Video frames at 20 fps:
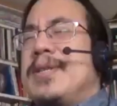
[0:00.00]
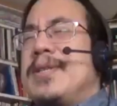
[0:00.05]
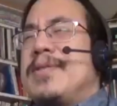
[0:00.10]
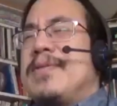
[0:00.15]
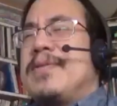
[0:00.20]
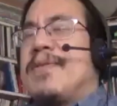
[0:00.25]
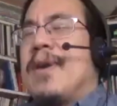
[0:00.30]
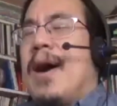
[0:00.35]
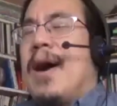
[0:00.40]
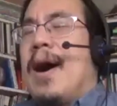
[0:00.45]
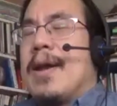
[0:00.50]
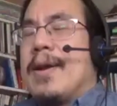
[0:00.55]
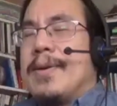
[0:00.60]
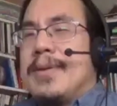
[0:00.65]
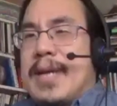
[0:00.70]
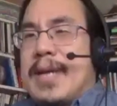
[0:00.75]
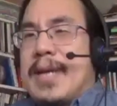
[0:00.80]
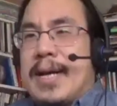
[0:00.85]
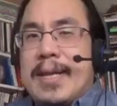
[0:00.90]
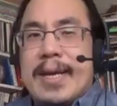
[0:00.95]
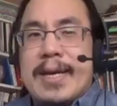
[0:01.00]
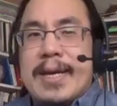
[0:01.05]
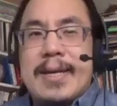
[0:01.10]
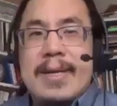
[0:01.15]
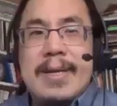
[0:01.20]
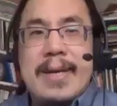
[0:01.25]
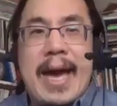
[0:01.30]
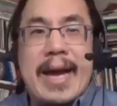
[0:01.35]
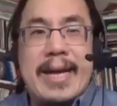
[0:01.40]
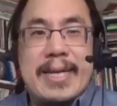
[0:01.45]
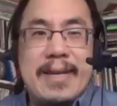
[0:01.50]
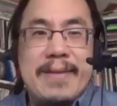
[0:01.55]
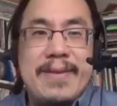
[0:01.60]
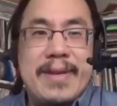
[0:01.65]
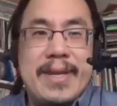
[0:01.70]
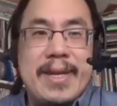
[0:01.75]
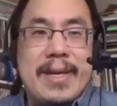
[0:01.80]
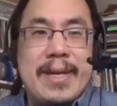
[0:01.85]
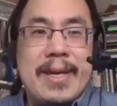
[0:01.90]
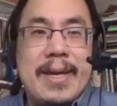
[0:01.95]
for autotelic
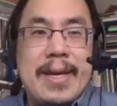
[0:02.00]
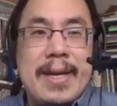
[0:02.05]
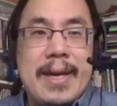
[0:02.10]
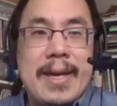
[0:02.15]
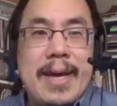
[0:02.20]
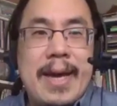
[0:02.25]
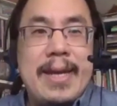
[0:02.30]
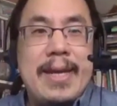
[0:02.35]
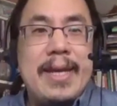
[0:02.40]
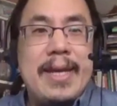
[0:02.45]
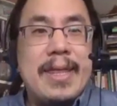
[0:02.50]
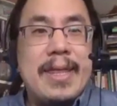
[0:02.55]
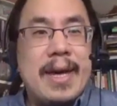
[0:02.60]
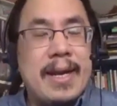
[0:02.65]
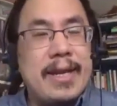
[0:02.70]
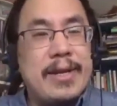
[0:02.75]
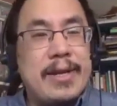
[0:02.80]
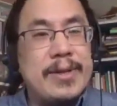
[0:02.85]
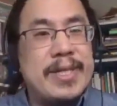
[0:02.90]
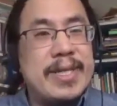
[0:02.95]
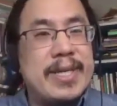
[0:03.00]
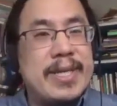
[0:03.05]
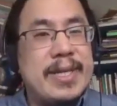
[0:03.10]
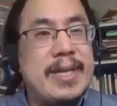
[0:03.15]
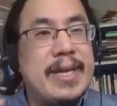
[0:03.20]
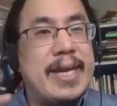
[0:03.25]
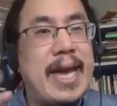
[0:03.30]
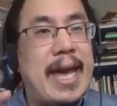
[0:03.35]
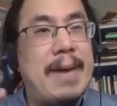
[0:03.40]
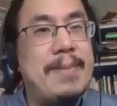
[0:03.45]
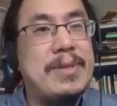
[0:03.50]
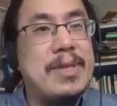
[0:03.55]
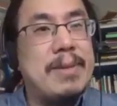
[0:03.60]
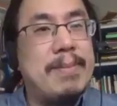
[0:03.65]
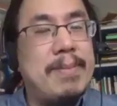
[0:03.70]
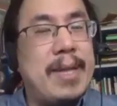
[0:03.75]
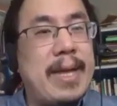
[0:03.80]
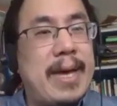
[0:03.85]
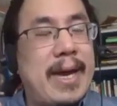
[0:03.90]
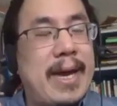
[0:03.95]
activity. And he thought, interestingly, games and
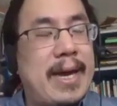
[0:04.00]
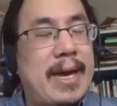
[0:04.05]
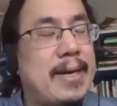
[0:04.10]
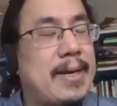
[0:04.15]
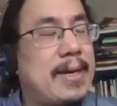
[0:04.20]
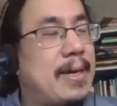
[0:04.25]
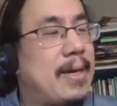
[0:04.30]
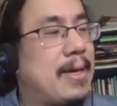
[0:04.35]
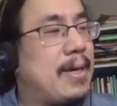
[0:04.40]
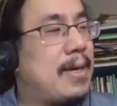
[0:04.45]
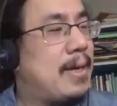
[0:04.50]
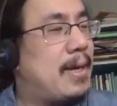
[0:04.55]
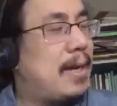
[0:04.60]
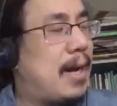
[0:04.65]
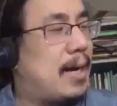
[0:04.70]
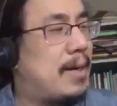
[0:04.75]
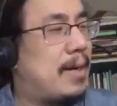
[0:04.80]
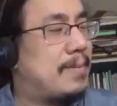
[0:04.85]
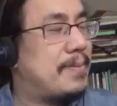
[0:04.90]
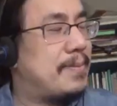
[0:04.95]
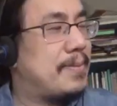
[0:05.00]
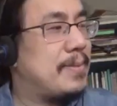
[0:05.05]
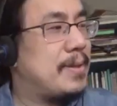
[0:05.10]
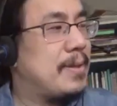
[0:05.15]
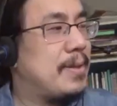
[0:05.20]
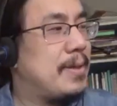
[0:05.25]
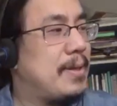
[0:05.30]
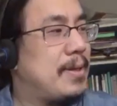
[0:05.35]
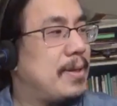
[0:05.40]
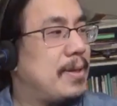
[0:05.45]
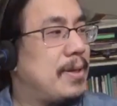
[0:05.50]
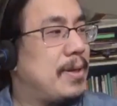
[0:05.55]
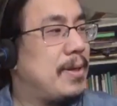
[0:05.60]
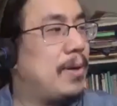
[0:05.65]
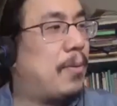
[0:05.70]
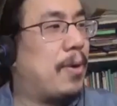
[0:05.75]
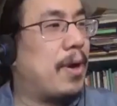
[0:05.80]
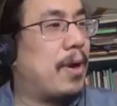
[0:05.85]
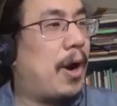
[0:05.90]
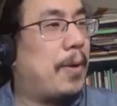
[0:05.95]
play
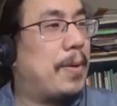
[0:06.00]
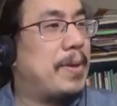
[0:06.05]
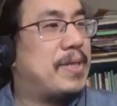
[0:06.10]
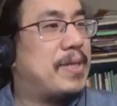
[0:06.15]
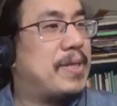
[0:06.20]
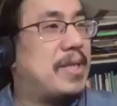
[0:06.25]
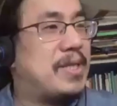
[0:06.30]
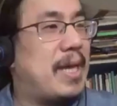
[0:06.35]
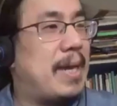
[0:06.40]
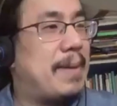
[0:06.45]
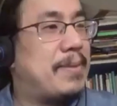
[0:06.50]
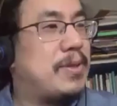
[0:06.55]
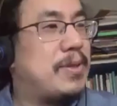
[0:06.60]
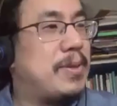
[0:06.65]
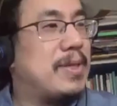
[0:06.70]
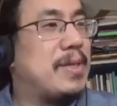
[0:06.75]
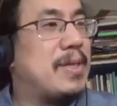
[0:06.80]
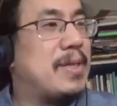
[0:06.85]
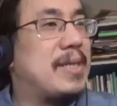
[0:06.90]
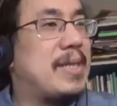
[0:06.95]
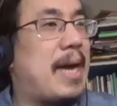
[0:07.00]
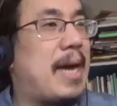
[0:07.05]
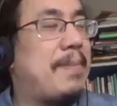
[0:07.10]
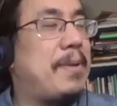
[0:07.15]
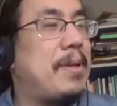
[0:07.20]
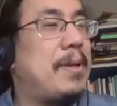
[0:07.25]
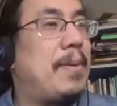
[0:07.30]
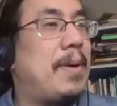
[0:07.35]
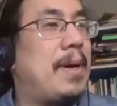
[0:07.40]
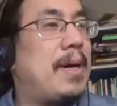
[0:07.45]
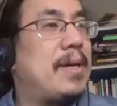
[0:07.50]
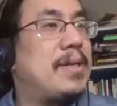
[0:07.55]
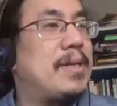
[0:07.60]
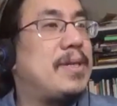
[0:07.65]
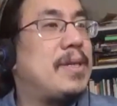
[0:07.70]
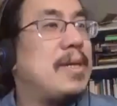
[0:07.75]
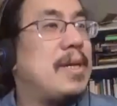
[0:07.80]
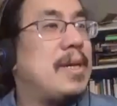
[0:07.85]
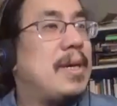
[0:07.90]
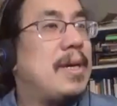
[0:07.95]
weren't always the same. So his example
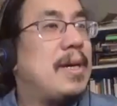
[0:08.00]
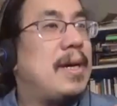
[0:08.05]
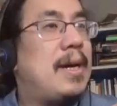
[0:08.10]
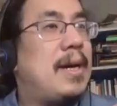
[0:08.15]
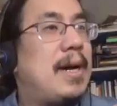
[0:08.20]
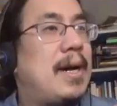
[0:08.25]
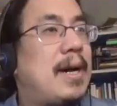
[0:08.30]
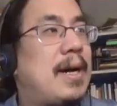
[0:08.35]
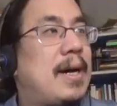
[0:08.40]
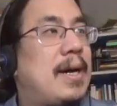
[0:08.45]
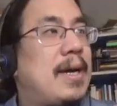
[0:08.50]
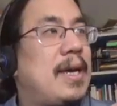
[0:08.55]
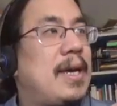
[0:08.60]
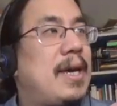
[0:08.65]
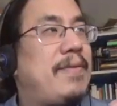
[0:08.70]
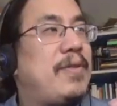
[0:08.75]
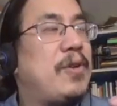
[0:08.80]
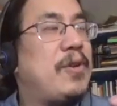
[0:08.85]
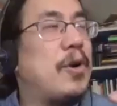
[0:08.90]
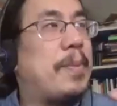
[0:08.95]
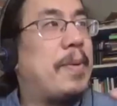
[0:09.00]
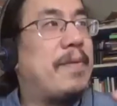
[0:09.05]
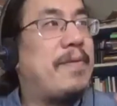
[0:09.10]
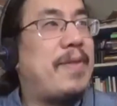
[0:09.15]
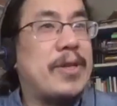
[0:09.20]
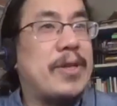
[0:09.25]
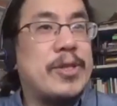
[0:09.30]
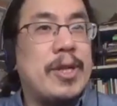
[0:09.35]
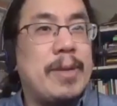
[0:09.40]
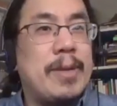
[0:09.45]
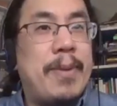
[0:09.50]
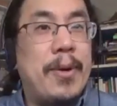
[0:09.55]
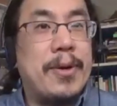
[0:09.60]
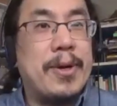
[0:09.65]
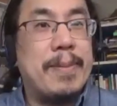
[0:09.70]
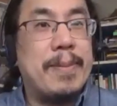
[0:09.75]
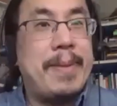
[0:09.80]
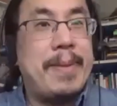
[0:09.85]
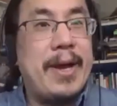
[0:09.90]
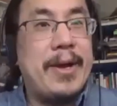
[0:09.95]
was, if you're a professional
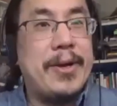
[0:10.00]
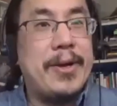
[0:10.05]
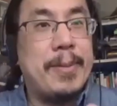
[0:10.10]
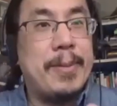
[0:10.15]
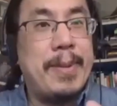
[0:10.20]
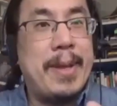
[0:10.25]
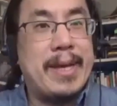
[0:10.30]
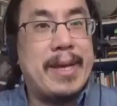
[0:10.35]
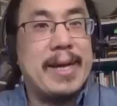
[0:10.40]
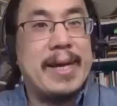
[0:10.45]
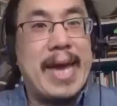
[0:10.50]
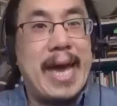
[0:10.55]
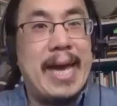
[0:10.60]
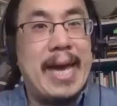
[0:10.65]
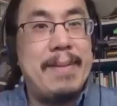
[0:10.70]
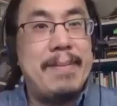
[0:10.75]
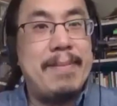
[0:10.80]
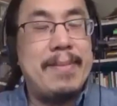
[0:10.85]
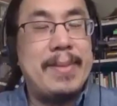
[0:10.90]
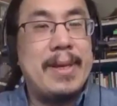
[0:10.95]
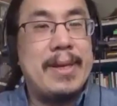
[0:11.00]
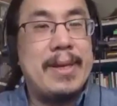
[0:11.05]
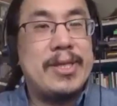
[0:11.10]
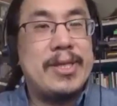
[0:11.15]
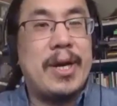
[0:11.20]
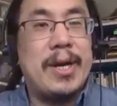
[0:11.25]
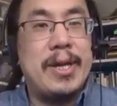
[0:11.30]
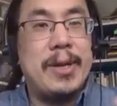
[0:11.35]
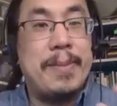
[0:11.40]
poker player, you're playing a game, but